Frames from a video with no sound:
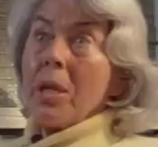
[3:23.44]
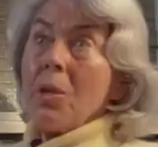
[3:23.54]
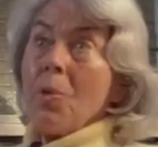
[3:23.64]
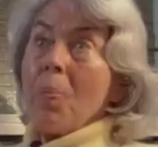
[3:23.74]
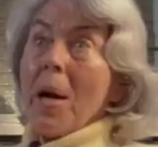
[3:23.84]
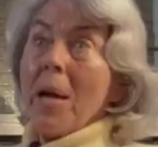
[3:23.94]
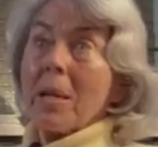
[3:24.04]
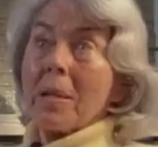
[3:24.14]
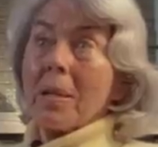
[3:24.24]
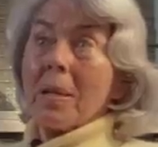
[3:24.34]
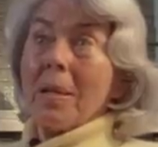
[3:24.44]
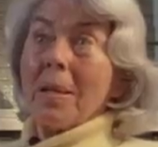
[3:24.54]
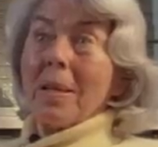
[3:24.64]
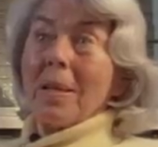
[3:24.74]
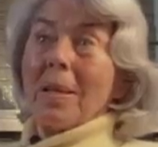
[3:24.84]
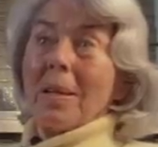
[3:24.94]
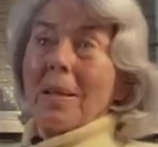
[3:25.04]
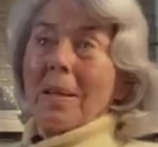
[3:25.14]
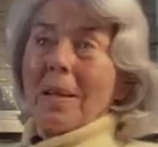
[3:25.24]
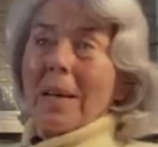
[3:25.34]
did you buy it?
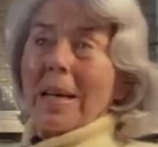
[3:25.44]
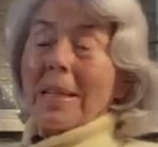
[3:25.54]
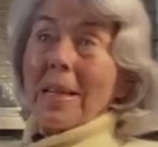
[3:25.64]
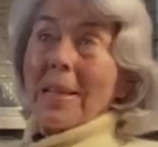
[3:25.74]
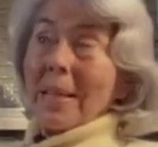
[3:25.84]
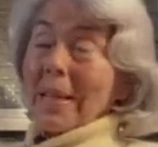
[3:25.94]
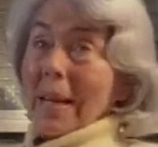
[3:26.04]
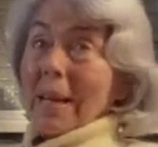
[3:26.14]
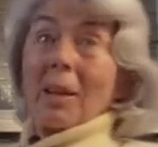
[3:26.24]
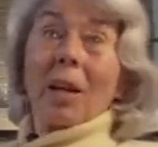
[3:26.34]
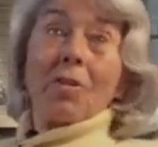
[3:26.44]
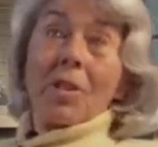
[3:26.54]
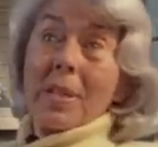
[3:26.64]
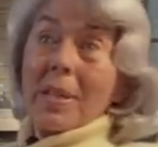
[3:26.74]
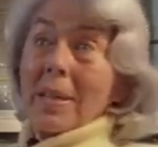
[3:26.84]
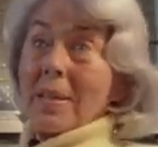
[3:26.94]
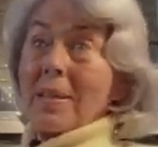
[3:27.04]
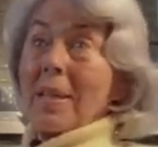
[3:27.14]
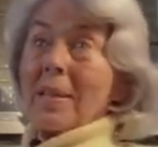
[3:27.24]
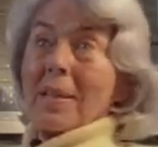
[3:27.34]
And I say, I can't say, it's
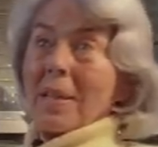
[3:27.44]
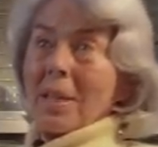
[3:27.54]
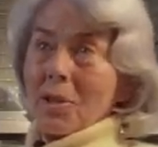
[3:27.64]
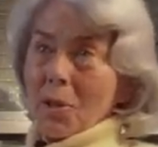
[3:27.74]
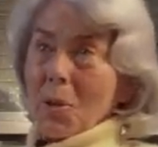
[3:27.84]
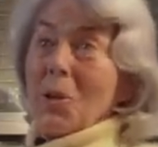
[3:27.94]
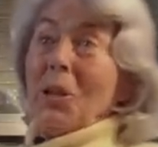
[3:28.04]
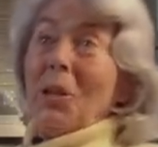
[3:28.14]
sixty years old.